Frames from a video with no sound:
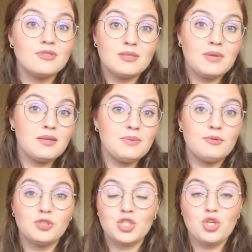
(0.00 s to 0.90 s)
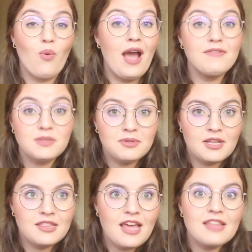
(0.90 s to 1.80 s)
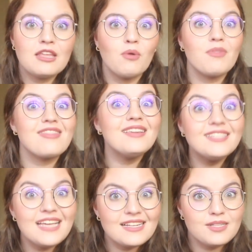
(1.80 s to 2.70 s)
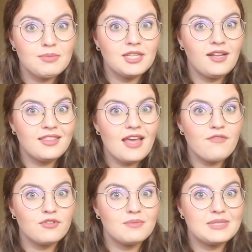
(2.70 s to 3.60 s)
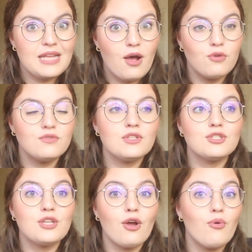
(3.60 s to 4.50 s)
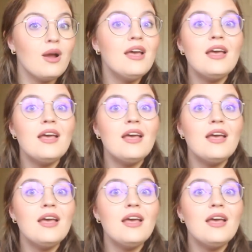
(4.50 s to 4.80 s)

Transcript: And sometimes people just don't have something like that. They don't think to get something like that for themselves. So